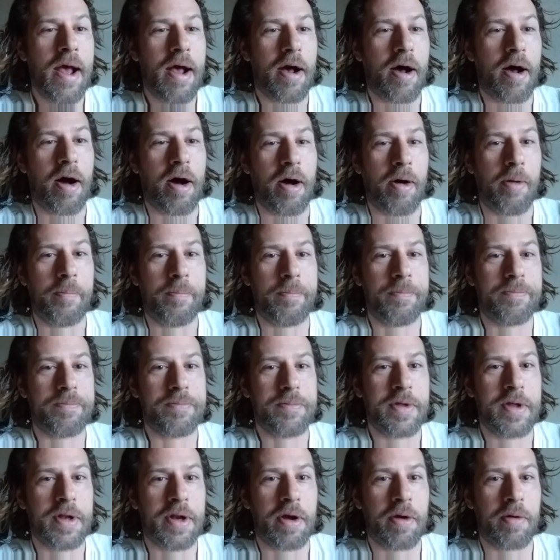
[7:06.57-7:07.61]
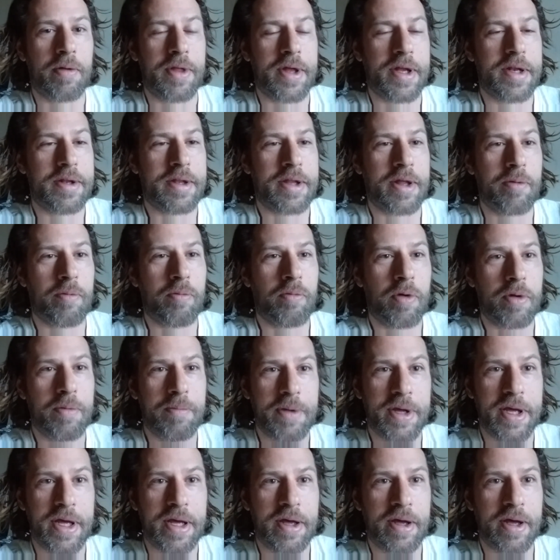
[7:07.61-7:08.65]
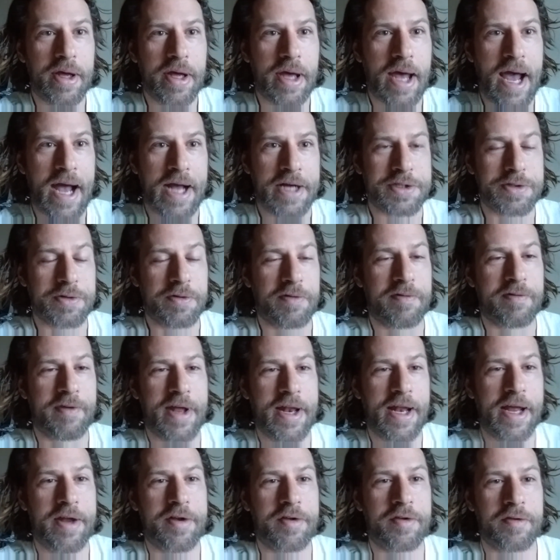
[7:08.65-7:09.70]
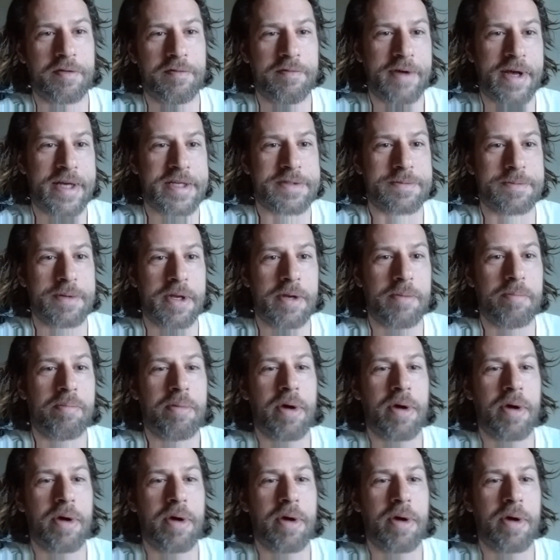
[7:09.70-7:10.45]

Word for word: um, you know, that, that would be an actual financial investment.